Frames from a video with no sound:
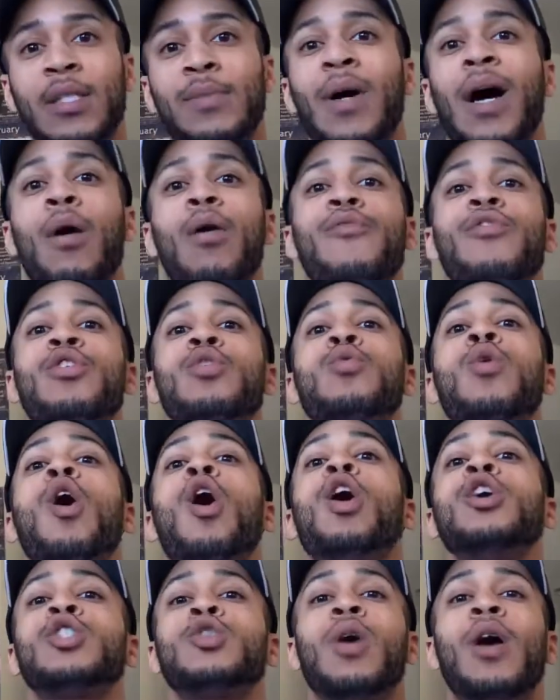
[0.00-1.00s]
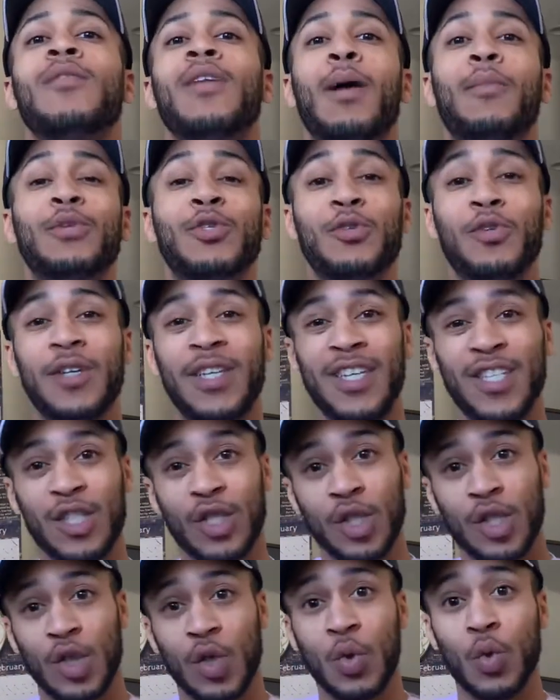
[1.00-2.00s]
However, you also have the opportunity to
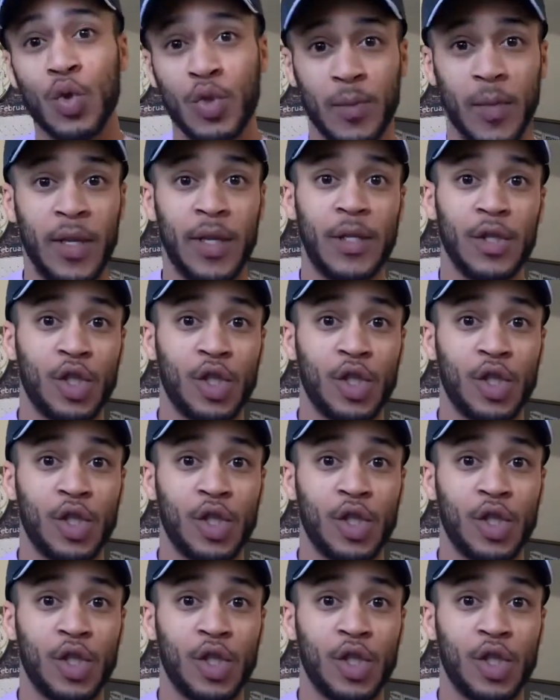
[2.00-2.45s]
lose money.